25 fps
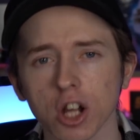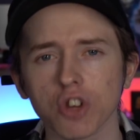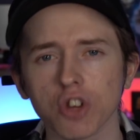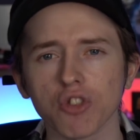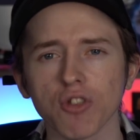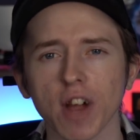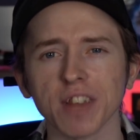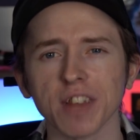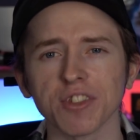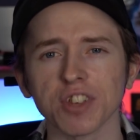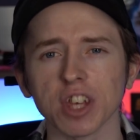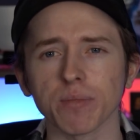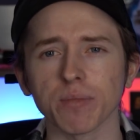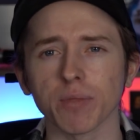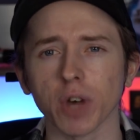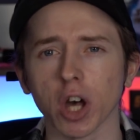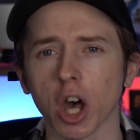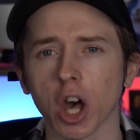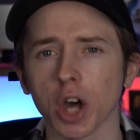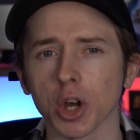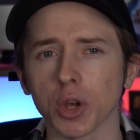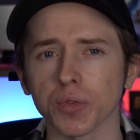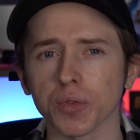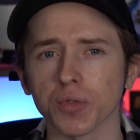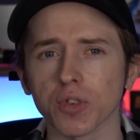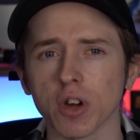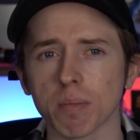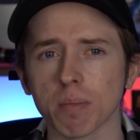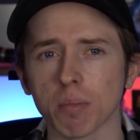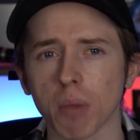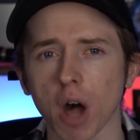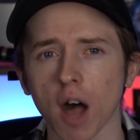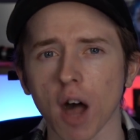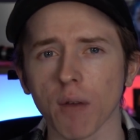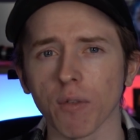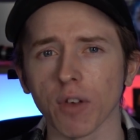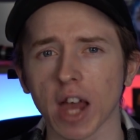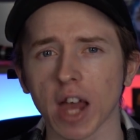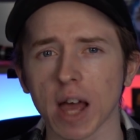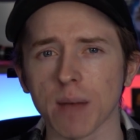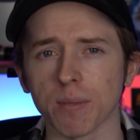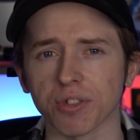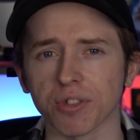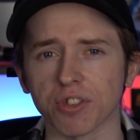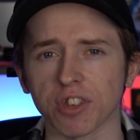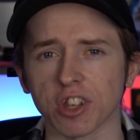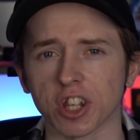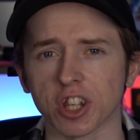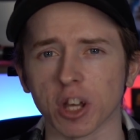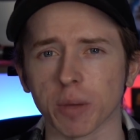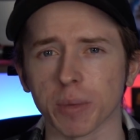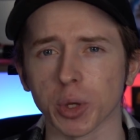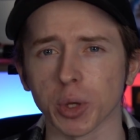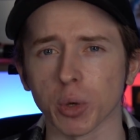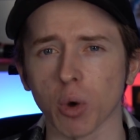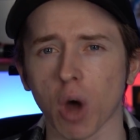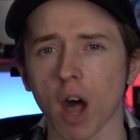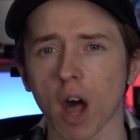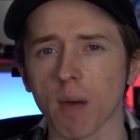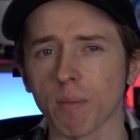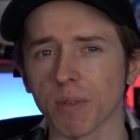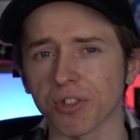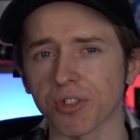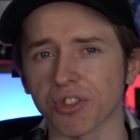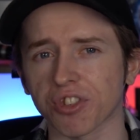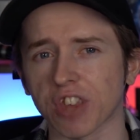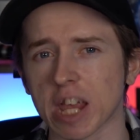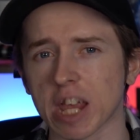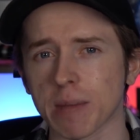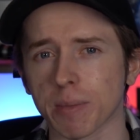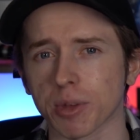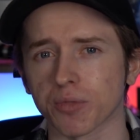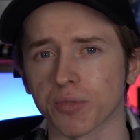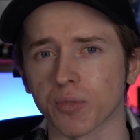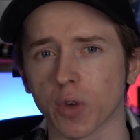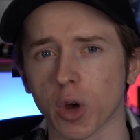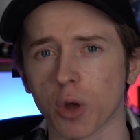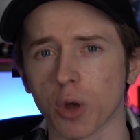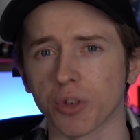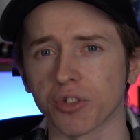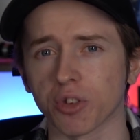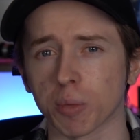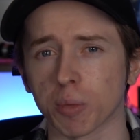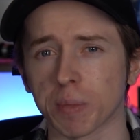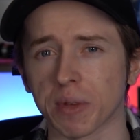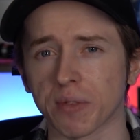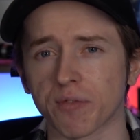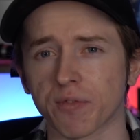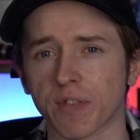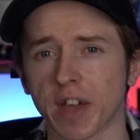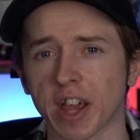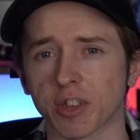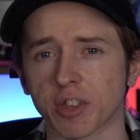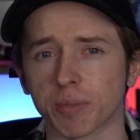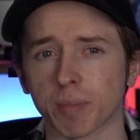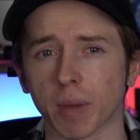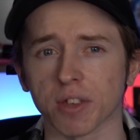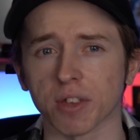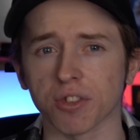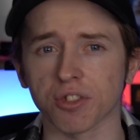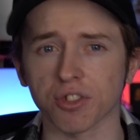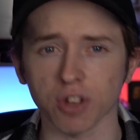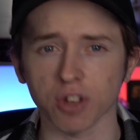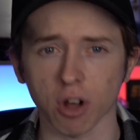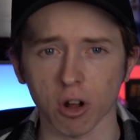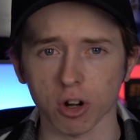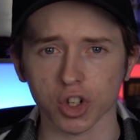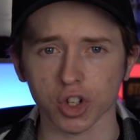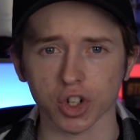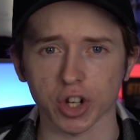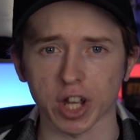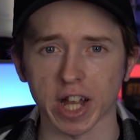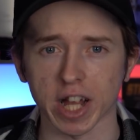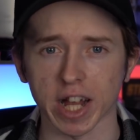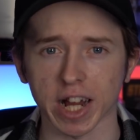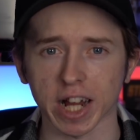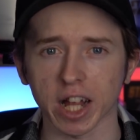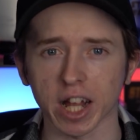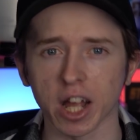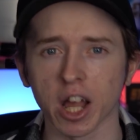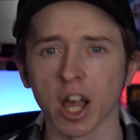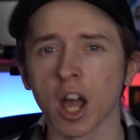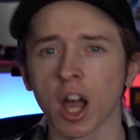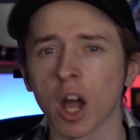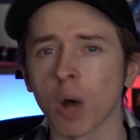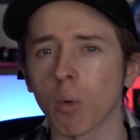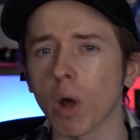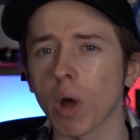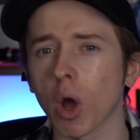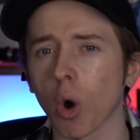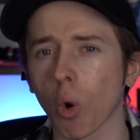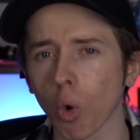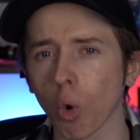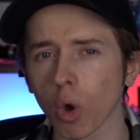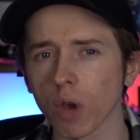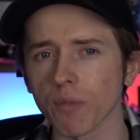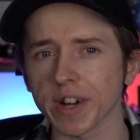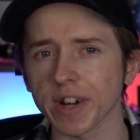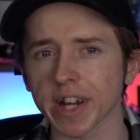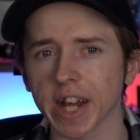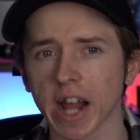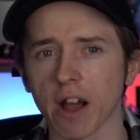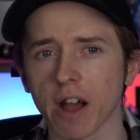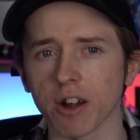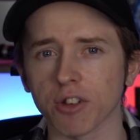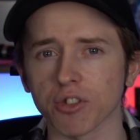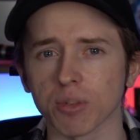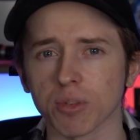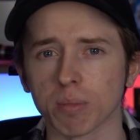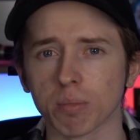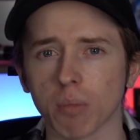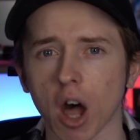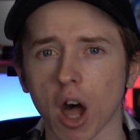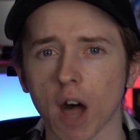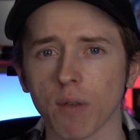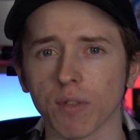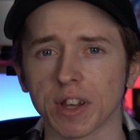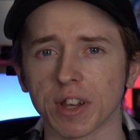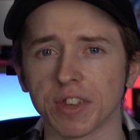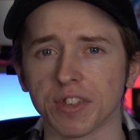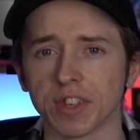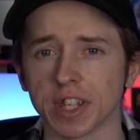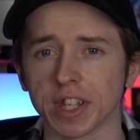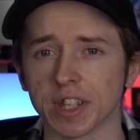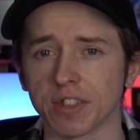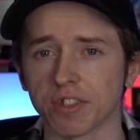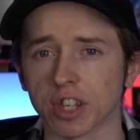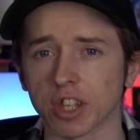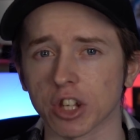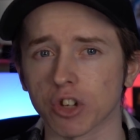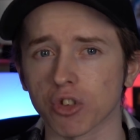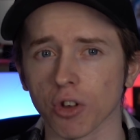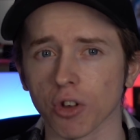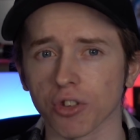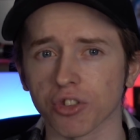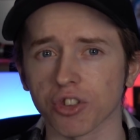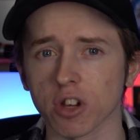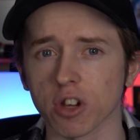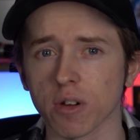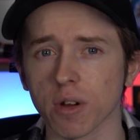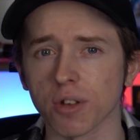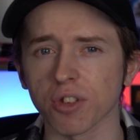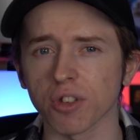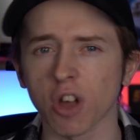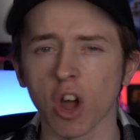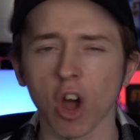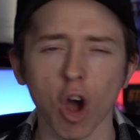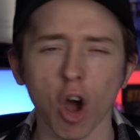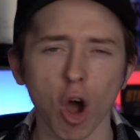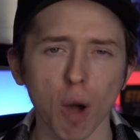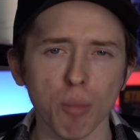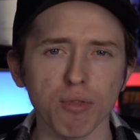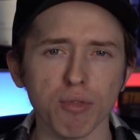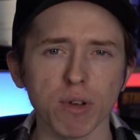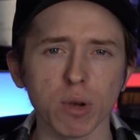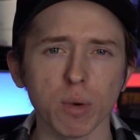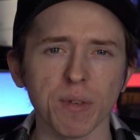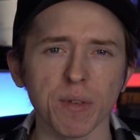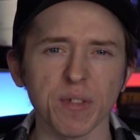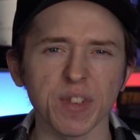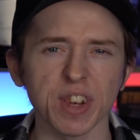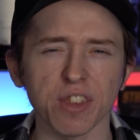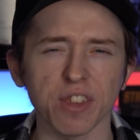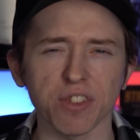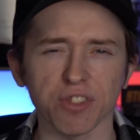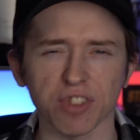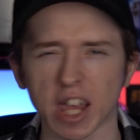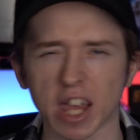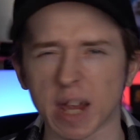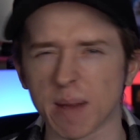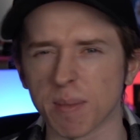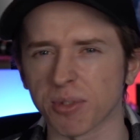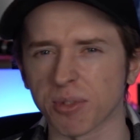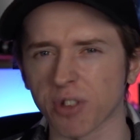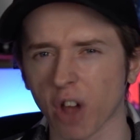Granted, the hurdles for a Marvel and the CW aren't the same as those that would be faced by Star Trek, where all of the characters in Marvel and DC crossovers operate within the same